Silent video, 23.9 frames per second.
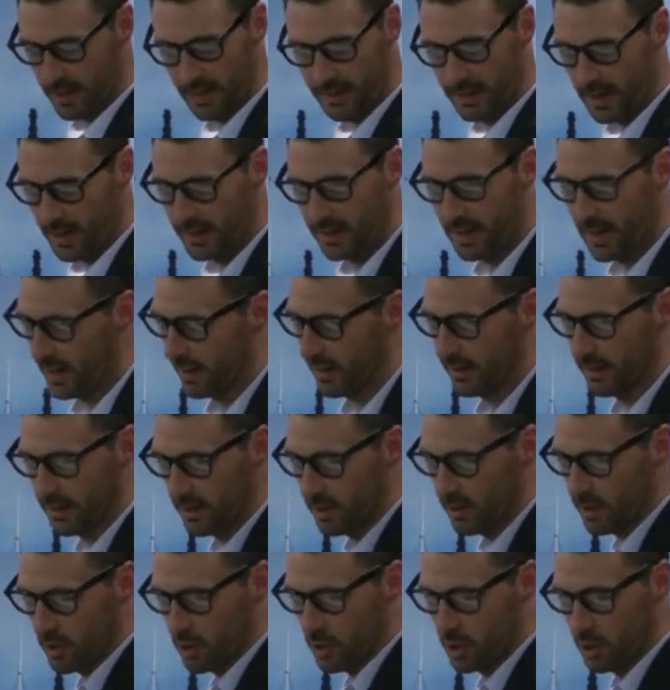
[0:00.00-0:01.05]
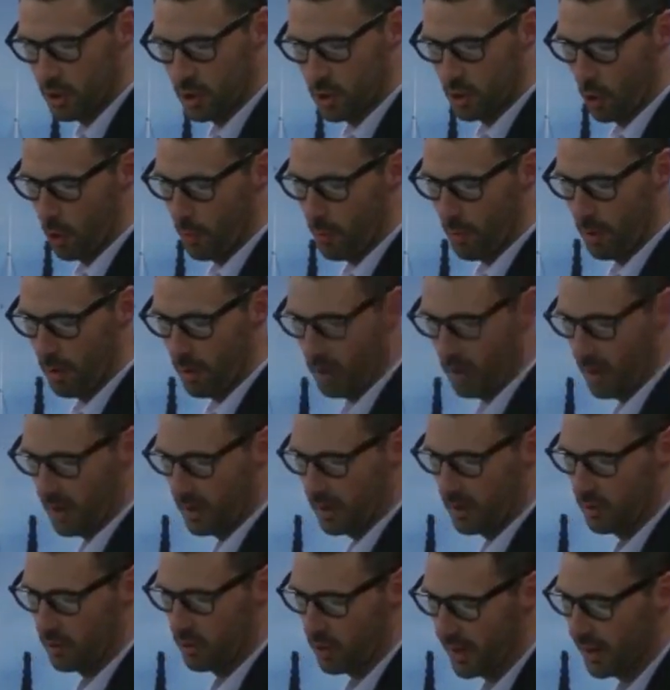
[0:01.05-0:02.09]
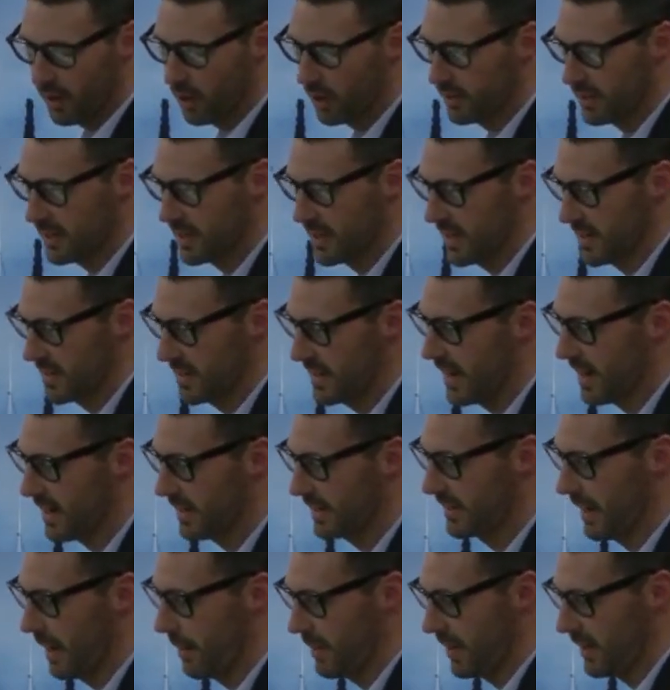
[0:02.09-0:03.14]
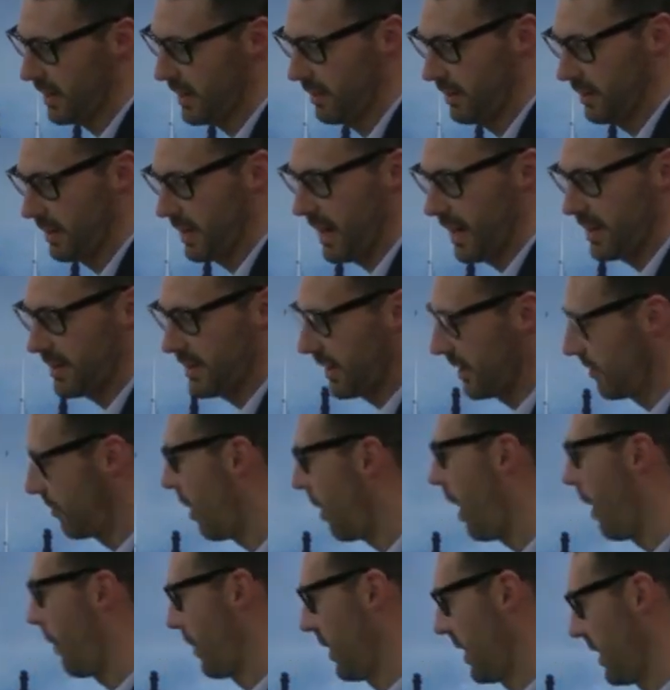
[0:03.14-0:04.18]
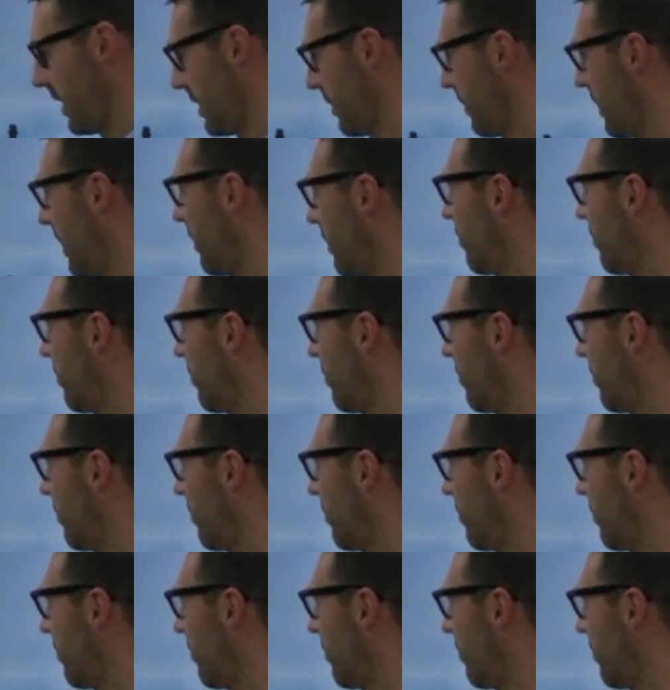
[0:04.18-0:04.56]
Now, super, trying to look at this as an academic, the idea of populism